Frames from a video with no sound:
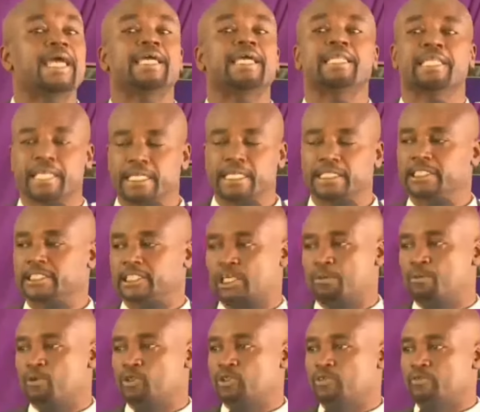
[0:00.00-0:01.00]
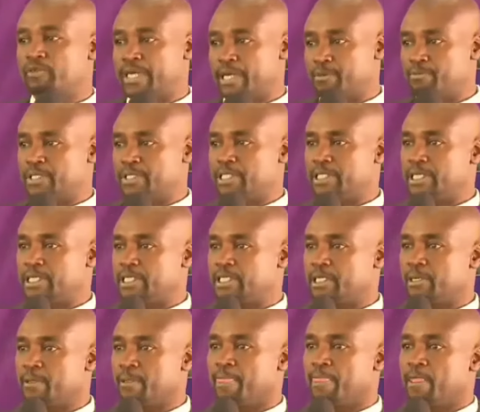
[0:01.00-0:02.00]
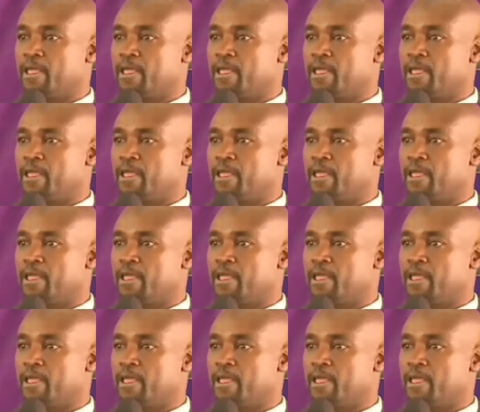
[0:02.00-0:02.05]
He needs the support of the MCAs.